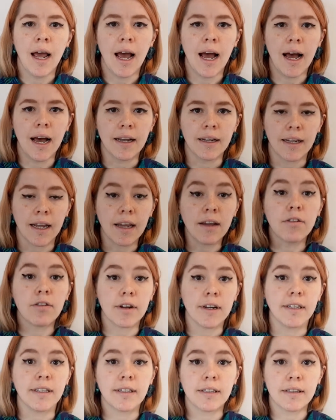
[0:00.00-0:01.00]
and
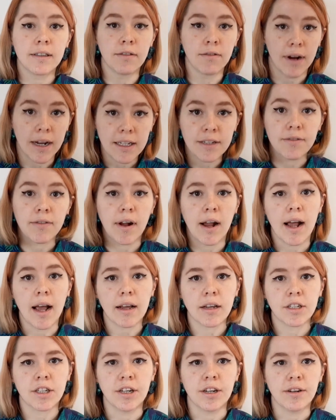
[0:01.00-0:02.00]
increase the rate of reaction.